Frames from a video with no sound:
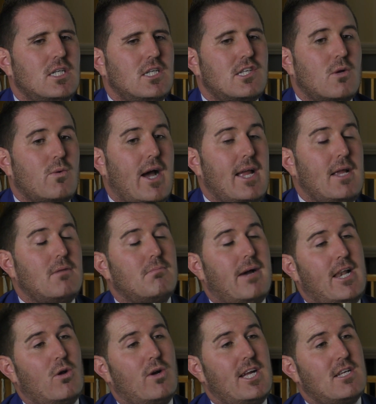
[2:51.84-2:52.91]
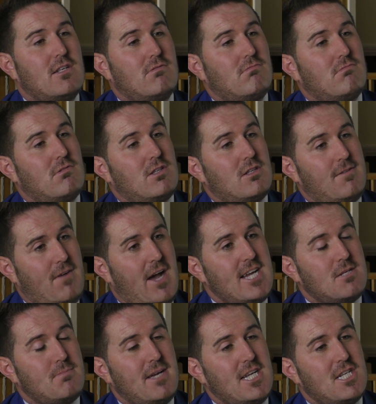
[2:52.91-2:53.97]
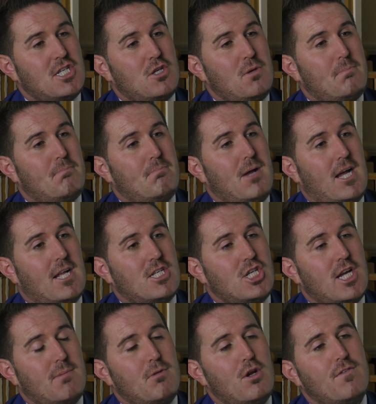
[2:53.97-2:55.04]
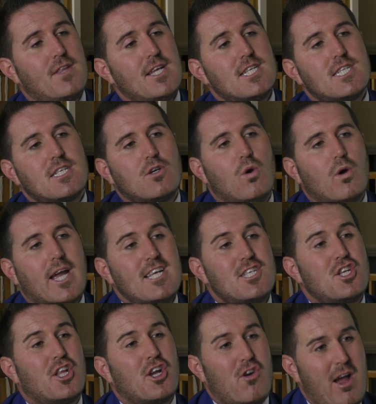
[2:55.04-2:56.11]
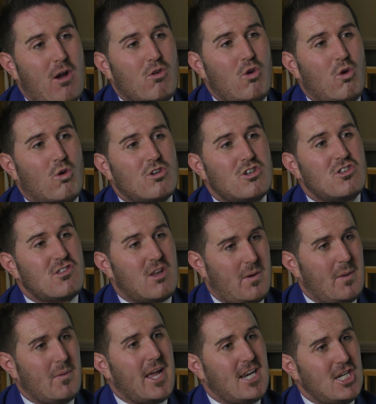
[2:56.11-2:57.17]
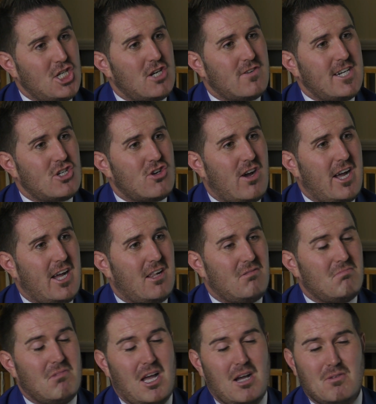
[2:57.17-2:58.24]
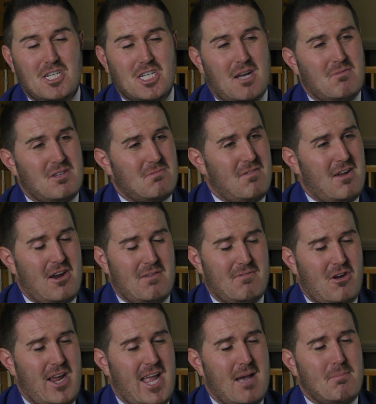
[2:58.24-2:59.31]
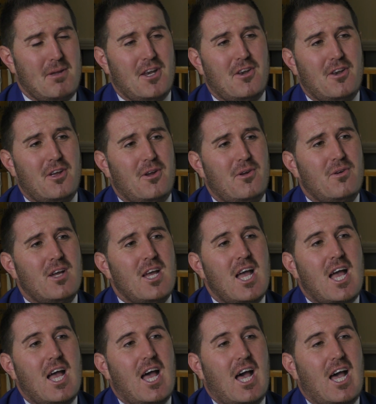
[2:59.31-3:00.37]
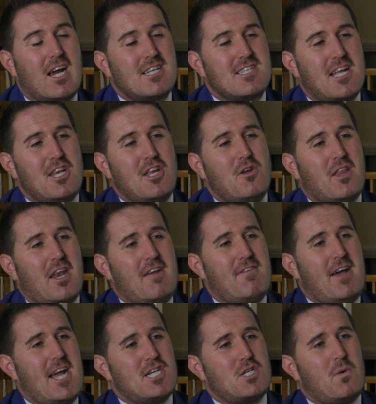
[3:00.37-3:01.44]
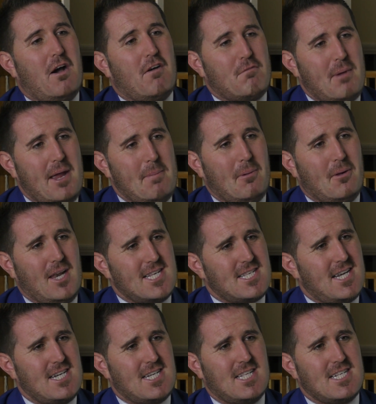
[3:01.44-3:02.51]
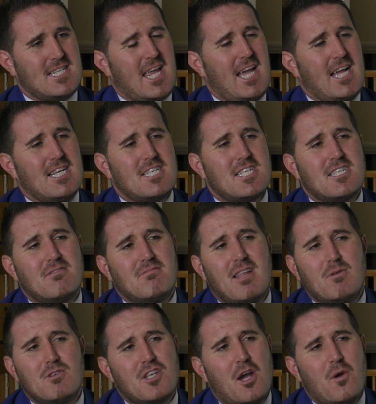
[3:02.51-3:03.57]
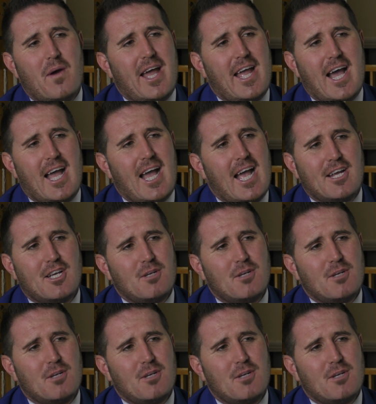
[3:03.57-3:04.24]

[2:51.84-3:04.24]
so my lawyer advised me to move this court case to the Crown Court, so I would get a jury trial, which I was very, very happy to do, because I knew that if I had 12 people listening to this case, there was no way I